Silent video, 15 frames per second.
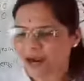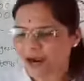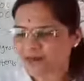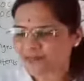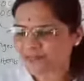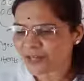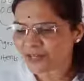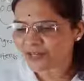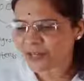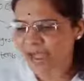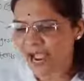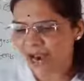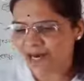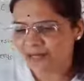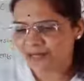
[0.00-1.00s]
after
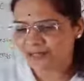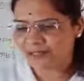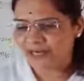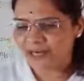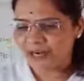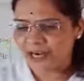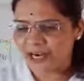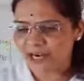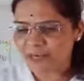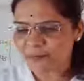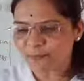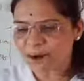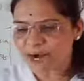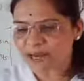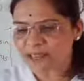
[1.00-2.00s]
that
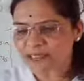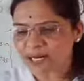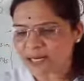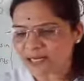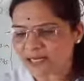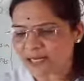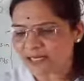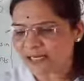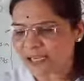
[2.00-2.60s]
it bursts under